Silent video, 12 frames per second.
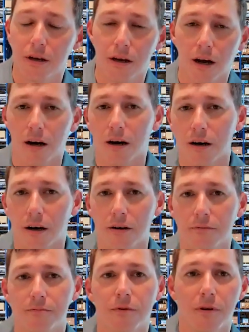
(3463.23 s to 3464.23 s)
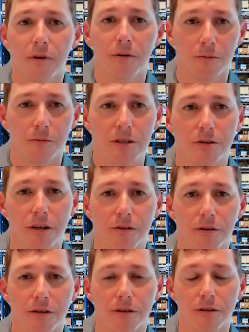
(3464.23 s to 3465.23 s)
I'll make sure that you
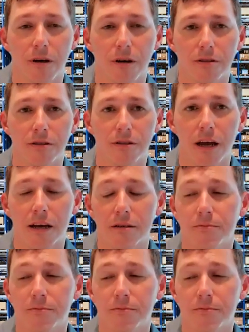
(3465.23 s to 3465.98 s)
get your questions asked.